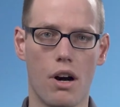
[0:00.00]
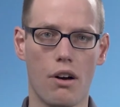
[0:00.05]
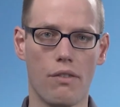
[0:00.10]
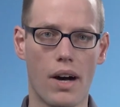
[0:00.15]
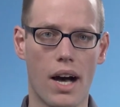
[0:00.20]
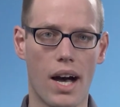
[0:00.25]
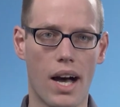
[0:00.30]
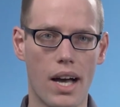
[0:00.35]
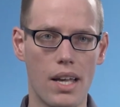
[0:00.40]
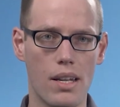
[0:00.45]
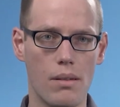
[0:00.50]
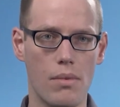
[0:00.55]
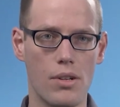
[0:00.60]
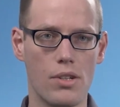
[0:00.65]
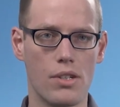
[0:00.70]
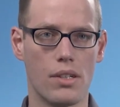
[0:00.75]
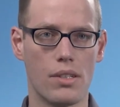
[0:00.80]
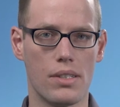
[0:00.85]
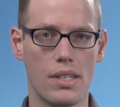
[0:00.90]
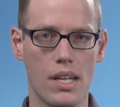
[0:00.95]
of a
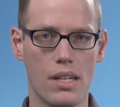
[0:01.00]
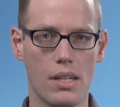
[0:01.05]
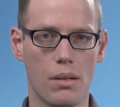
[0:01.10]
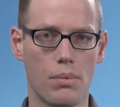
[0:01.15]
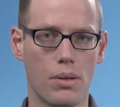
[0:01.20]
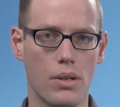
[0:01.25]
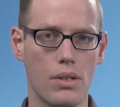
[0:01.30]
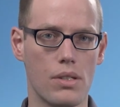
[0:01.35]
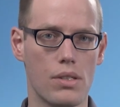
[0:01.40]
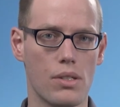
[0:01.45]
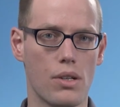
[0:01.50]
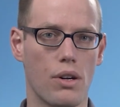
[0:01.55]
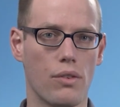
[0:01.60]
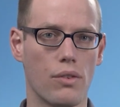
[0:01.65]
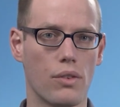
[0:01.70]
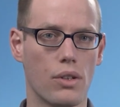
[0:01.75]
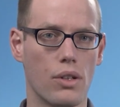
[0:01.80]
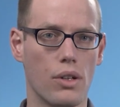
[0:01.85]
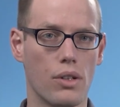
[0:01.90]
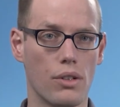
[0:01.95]
high-dimensional data point is
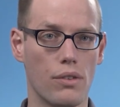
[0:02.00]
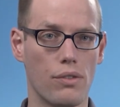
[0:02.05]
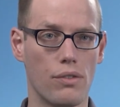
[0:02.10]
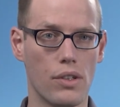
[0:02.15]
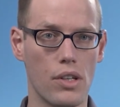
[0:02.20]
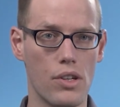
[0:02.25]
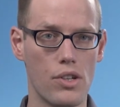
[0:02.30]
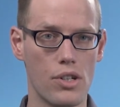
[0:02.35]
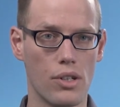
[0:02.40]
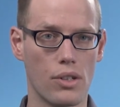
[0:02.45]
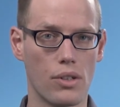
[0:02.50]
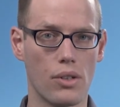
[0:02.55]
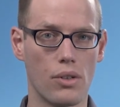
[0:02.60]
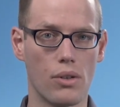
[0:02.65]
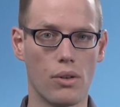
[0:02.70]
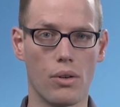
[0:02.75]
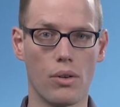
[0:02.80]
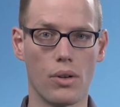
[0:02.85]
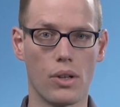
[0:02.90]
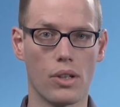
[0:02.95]
often called a feature
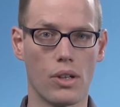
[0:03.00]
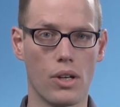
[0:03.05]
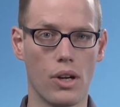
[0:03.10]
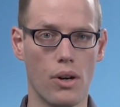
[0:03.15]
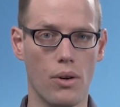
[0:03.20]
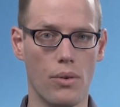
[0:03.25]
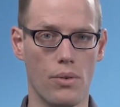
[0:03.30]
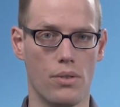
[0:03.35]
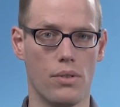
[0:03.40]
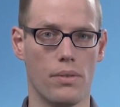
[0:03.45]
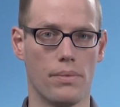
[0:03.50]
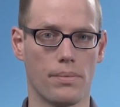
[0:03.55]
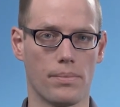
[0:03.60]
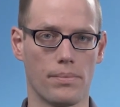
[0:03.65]
or a code.